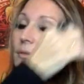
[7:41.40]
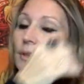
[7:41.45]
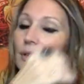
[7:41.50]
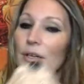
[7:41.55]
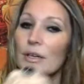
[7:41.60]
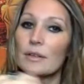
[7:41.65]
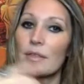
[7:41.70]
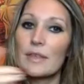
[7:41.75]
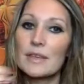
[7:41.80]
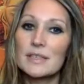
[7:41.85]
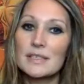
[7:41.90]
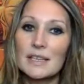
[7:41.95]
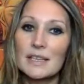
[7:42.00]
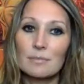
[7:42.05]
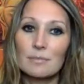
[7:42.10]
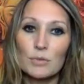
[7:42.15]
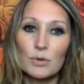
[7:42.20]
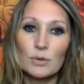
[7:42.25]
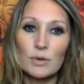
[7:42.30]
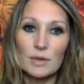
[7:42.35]

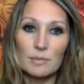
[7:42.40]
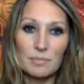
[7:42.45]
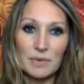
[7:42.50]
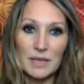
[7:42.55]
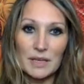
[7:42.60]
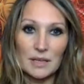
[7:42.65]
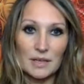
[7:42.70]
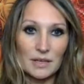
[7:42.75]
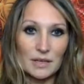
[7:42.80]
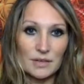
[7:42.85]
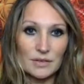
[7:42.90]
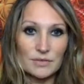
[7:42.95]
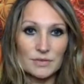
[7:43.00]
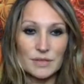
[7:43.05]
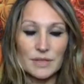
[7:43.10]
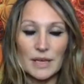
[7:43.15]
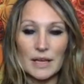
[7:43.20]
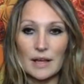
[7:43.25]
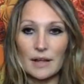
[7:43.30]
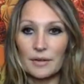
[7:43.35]
sambuca pills,
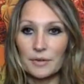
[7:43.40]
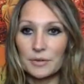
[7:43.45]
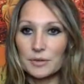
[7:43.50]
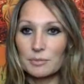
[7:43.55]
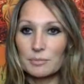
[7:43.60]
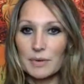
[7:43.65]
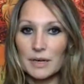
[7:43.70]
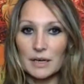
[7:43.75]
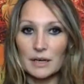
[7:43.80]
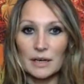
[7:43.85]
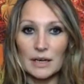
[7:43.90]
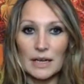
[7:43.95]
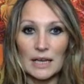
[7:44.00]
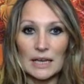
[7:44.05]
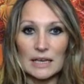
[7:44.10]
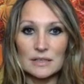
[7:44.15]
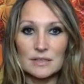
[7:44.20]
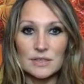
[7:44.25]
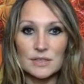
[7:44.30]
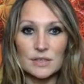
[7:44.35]
the
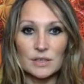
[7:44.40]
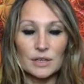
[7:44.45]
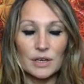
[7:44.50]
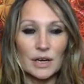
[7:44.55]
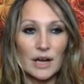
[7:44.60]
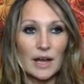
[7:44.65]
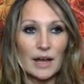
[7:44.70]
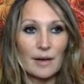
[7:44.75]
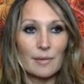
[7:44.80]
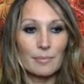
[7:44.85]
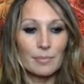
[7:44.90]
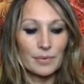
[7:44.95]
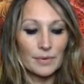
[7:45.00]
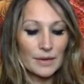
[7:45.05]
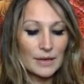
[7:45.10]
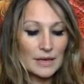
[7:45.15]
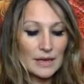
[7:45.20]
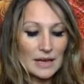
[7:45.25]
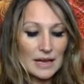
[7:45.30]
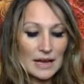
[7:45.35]
elderberry syrup.
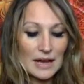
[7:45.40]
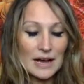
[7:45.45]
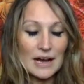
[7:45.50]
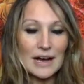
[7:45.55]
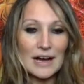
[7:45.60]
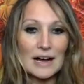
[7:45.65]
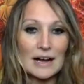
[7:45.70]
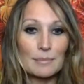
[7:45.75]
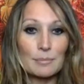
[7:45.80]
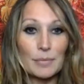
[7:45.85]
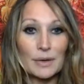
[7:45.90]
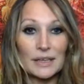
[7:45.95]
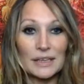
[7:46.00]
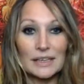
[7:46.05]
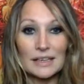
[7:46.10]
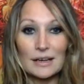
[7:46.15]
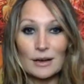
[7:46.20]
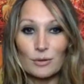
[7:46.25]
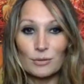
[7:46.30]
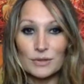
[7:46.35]
But you
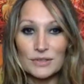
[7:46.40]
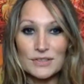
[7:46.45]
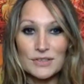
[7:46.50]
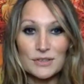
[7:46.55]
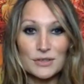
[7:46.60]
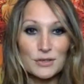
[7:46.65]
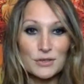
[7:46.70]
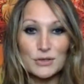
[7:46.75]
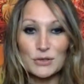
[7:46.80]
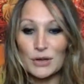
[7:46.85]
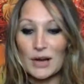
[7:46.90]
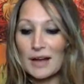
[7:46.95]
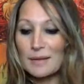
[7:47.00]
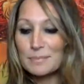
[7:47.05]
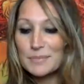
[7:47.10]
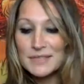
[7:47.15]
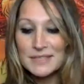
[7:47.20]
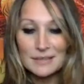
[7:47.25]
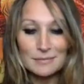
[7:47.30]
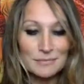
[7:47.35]
know, with strep
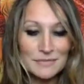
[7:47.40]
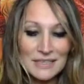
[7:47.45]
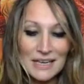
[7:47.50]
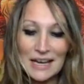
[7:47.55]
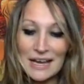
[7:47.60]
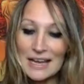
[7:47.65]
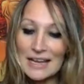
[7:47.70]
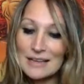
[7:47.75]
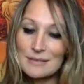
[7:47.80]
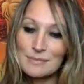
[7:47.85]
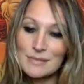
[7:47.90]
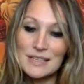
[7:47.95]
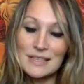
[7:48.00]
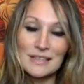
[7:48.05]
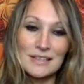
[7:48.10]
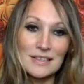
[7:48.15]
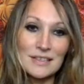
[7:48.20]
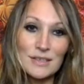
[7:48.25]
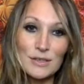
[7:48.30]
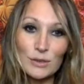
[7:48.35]
sometimes and
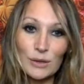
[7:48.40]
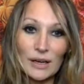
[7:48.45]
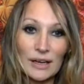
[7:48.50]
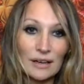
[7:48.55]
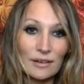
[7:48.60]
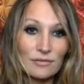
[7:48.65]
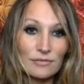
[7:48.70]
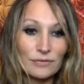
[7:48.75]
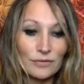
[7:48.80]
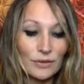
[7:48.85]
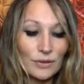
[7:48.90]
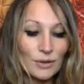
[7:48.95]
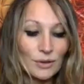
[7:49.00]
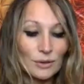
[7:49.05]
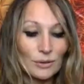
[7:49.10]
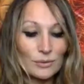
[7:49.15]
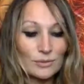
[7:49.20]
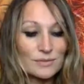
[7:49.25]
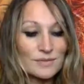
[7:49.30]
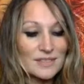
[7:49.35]
the strain of
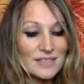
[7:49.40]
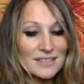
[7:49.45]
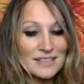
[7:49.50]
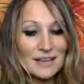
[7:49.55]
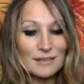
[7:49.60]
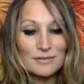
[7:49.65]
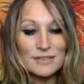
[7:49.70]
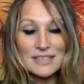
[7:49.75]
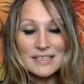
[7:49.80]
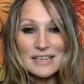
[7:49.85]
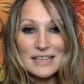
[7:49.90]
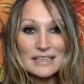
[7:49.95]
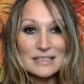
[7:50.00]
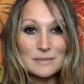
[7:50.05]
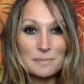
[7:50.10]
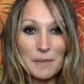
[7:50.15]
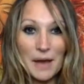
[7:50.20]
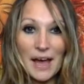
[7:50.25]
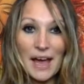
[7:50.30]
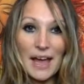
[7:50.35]
flu, stuff sneaks
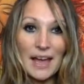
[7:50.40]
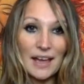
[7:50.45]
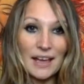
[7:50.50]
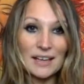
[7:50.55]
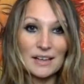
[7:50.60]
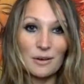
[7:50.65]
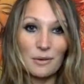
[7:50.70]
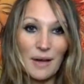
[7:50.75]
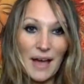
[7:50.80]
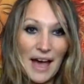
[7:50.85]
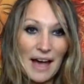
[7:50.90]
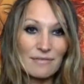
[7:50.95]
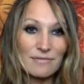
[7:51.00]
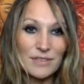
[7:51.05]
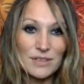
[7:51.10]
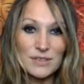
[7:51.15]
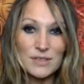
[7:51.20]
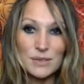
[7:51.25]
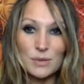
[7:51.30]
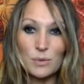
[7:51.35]
by. I know half the
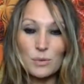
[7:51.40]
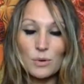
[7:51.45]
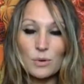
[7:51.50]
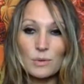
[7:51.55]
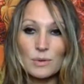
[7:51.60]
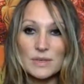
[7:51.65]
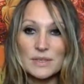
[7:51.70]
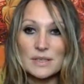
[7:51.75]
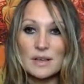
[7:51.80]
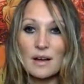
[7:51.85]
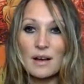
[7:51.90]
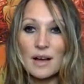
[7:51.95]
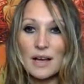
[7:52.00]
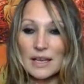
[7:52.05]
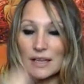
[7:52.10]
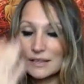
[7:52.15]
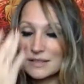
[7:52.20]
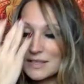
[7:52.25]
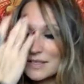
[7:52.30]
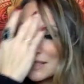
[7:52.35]
school was
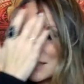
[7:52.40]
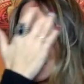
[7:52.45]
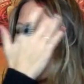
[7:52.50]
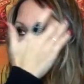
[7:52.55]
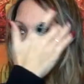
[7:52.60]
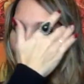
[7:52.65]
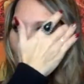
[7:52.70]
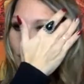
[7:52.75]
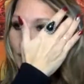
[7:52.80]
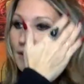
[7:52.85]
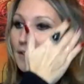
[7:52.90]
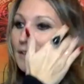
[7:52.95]
gone. So